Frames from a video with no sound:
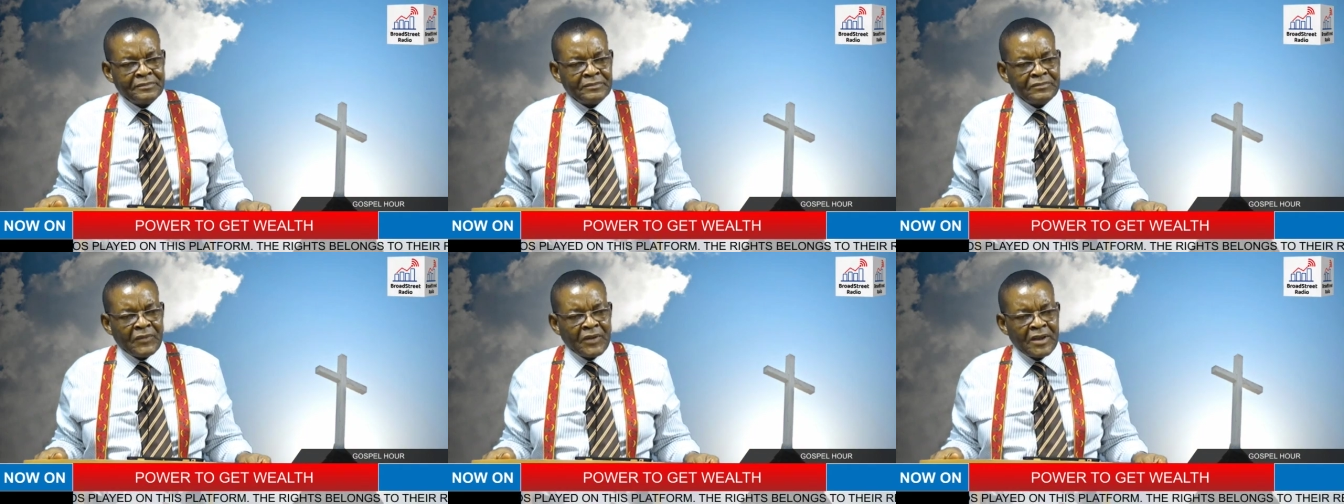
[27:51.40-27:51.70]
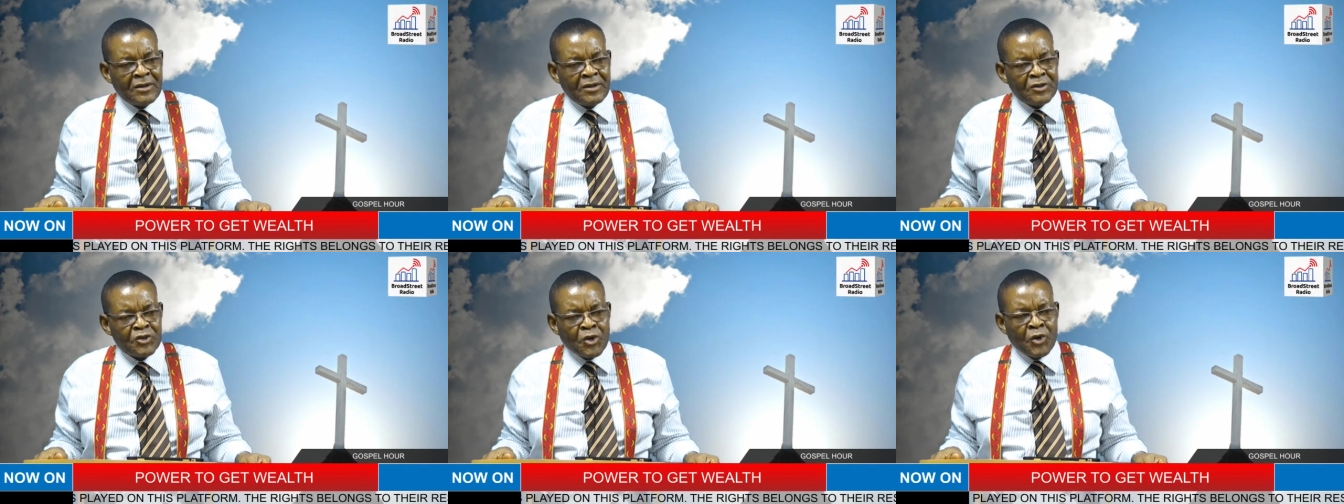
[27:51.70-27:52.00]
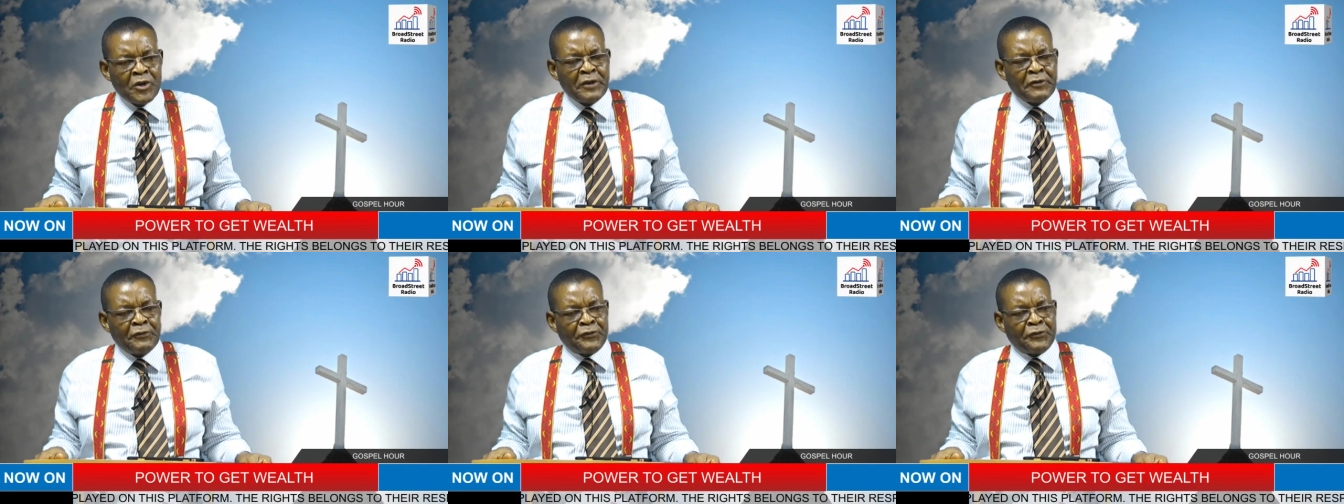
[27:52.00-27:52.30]
So
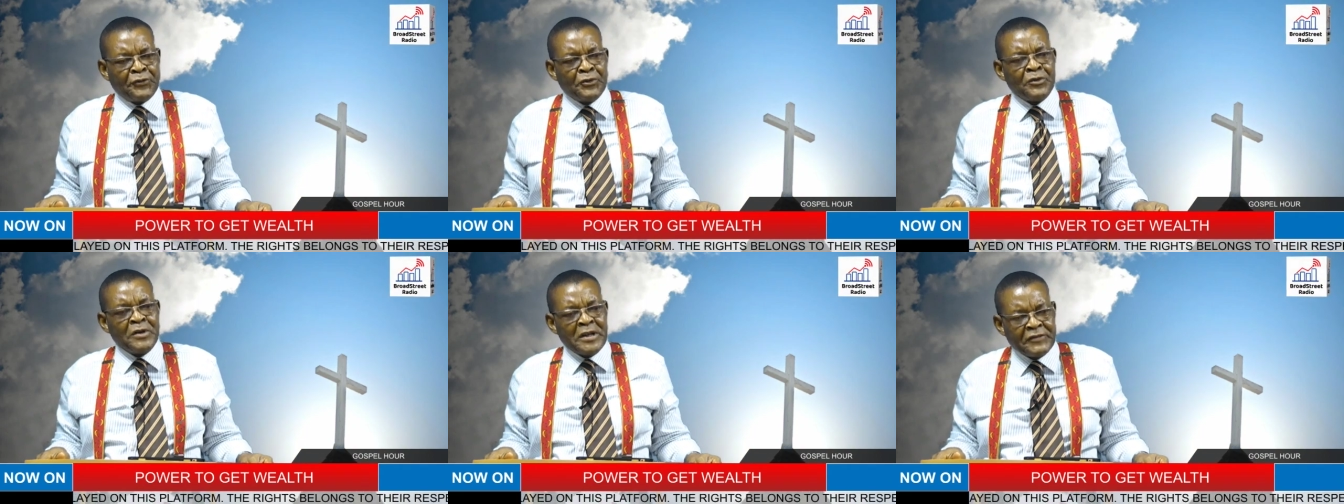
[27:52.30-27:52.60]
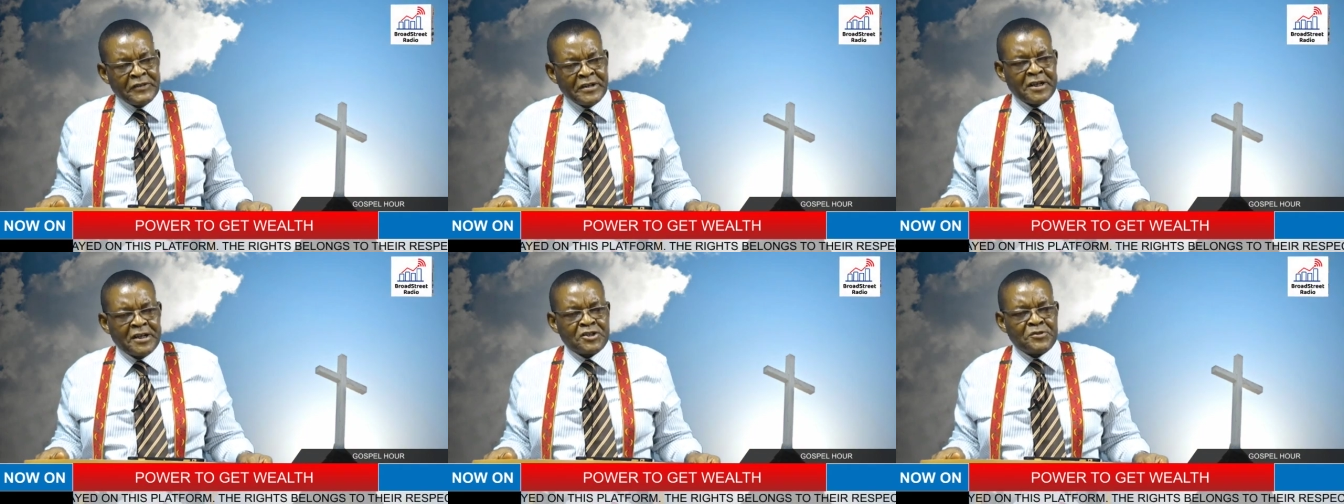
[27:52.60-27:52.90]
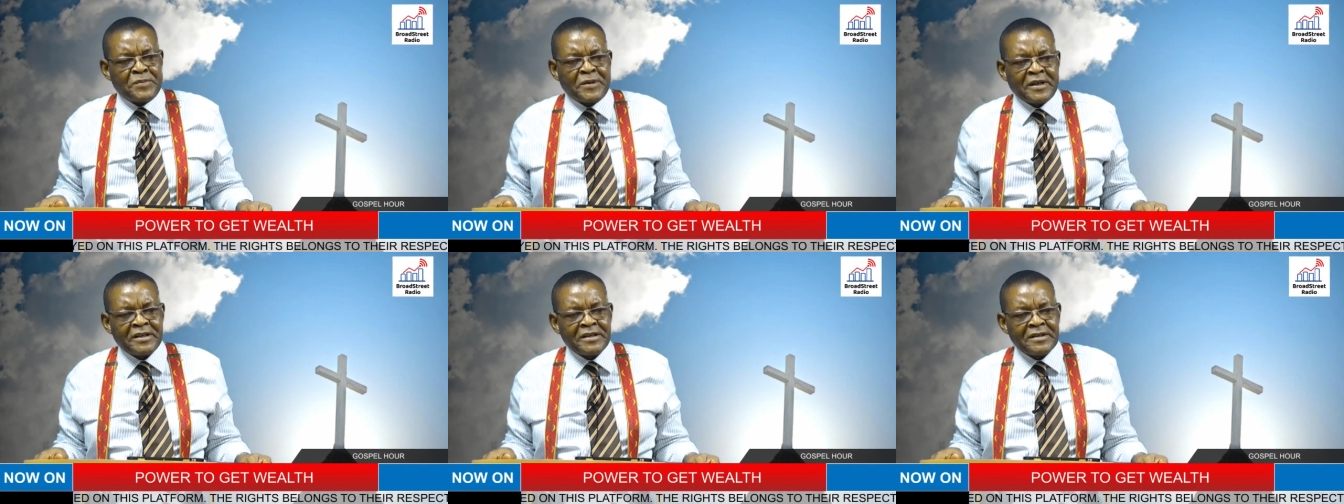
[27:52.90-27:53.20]
if you live in the
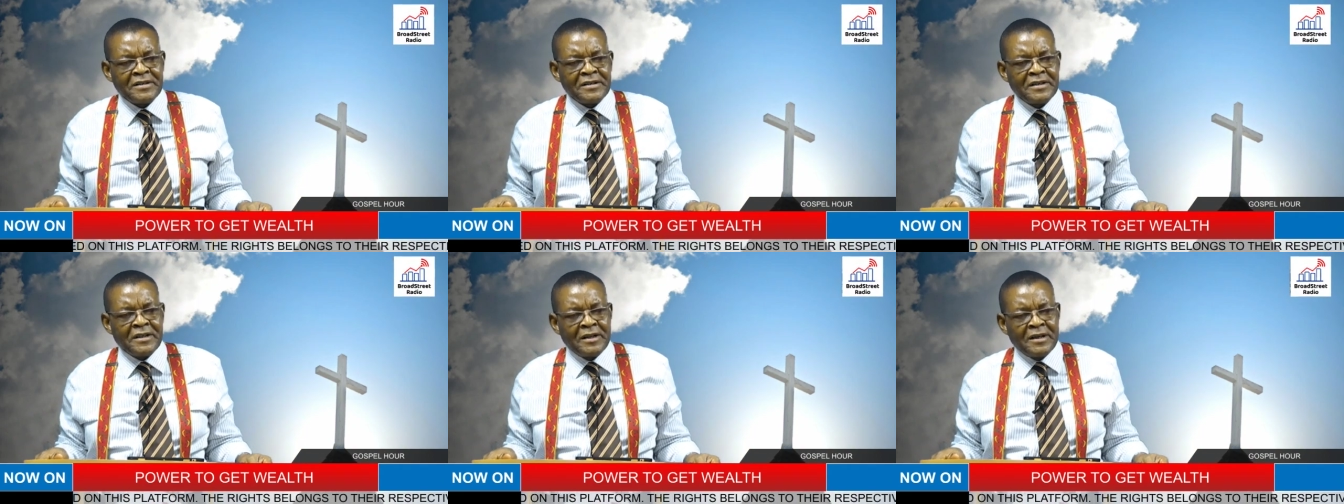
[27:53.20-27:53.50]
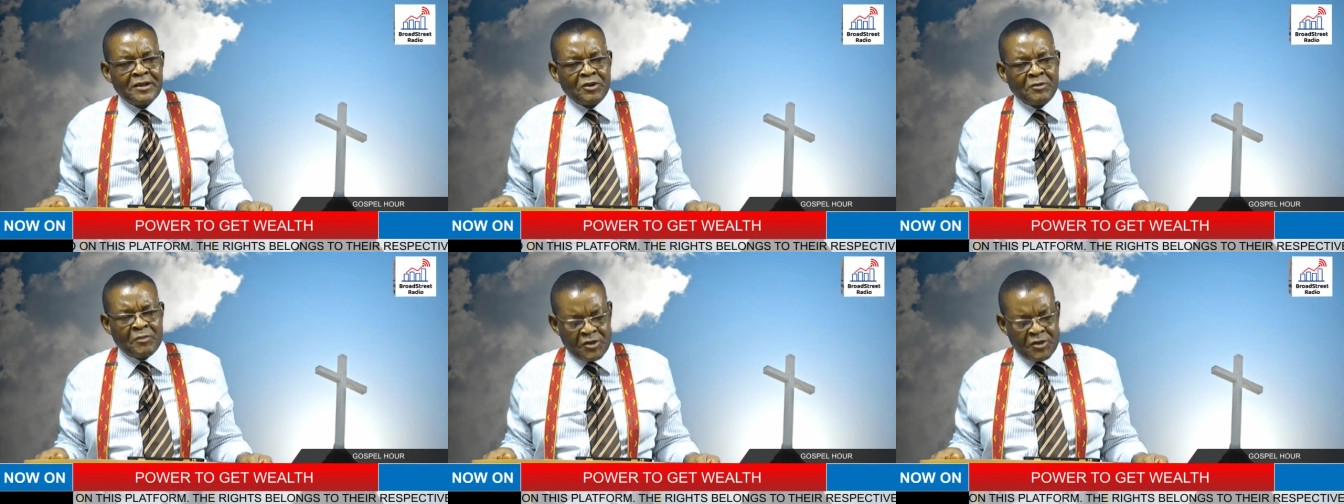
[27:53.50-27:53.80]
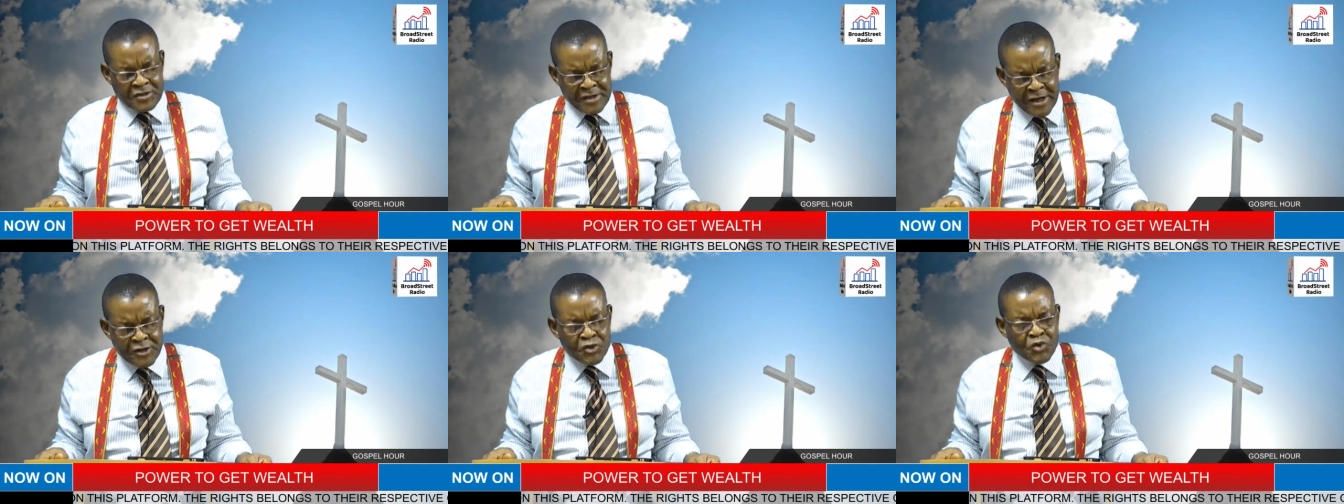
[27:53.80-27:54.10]
spirit, you must
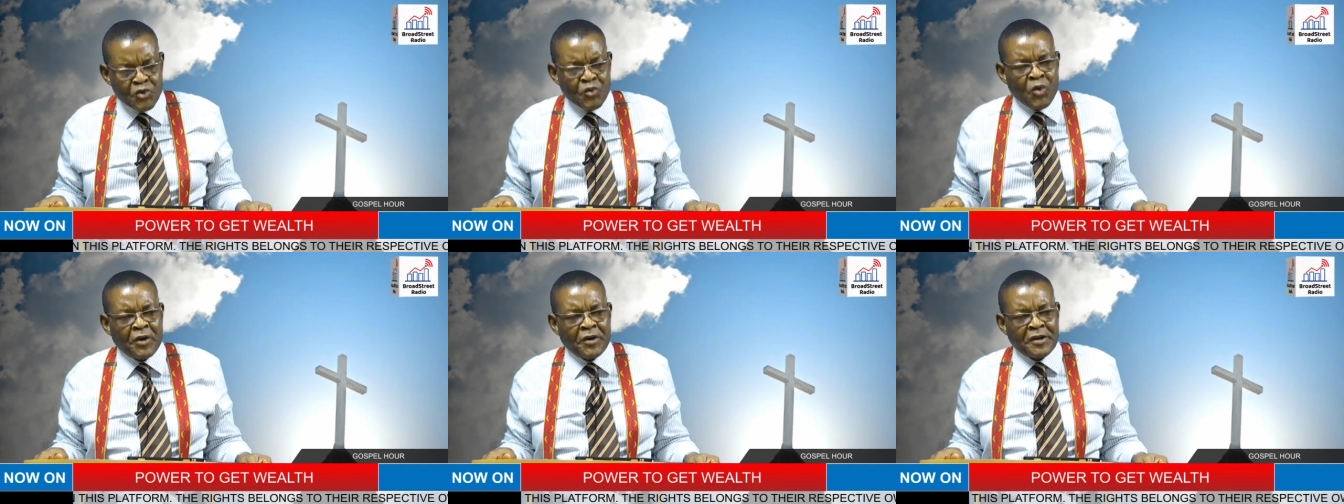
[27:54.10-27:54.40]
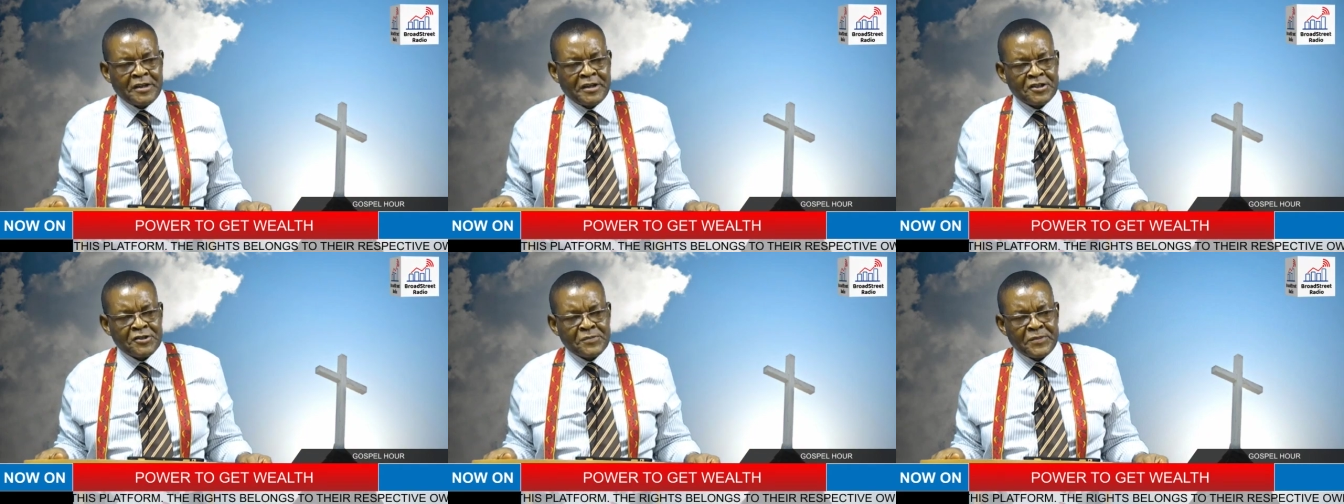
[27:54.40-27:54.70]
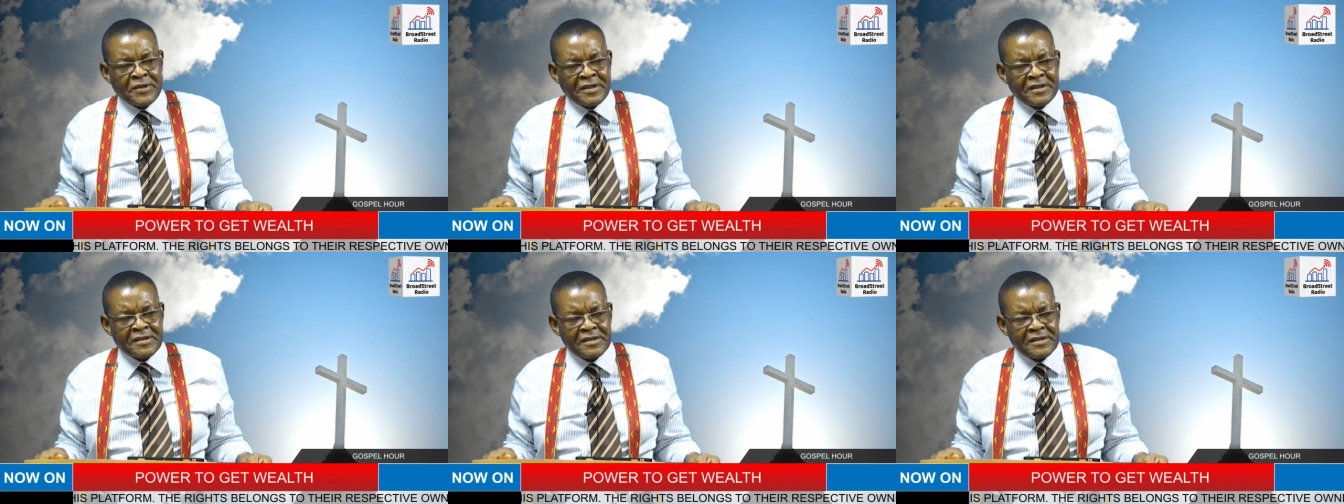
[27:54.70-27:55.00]
learn to walk in the
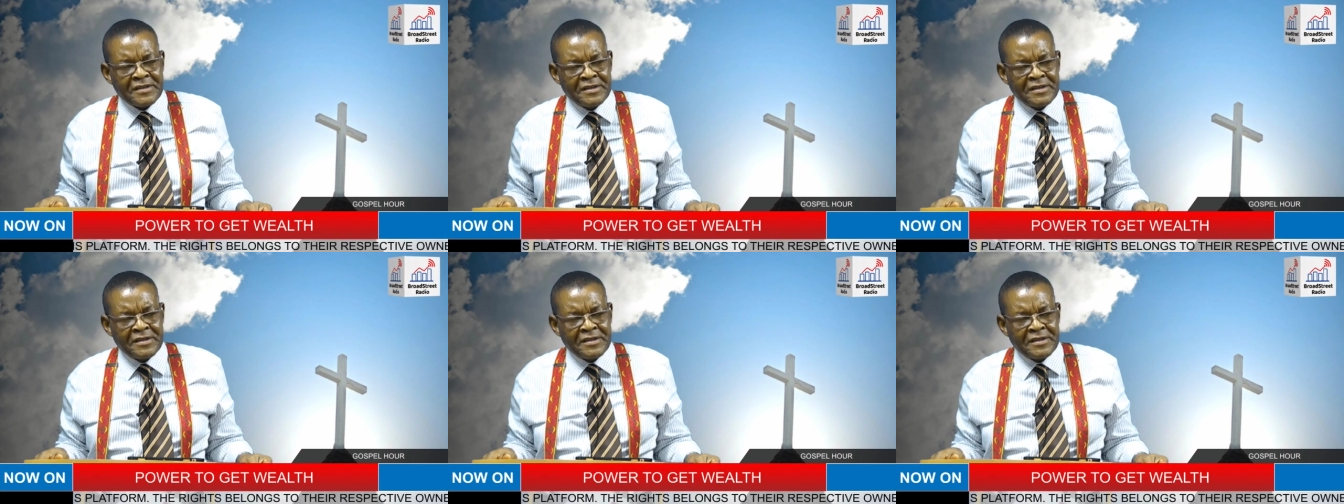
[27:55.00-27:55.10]
spirit.